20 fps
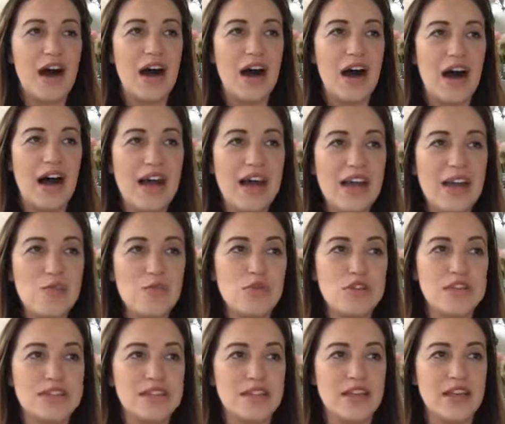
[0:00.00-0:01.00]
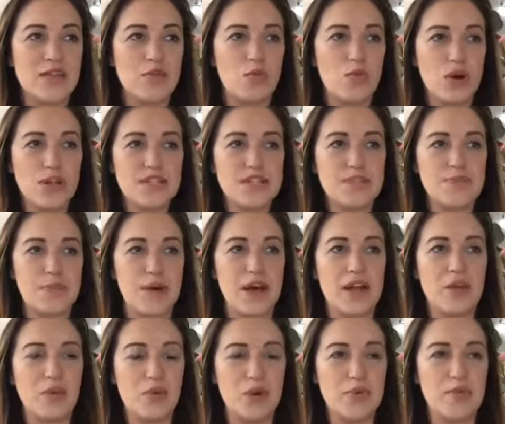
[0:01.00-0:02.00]
I was in one
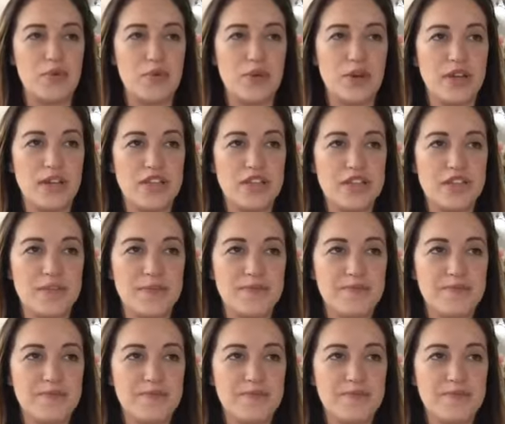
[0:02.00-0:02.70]
spot at one point.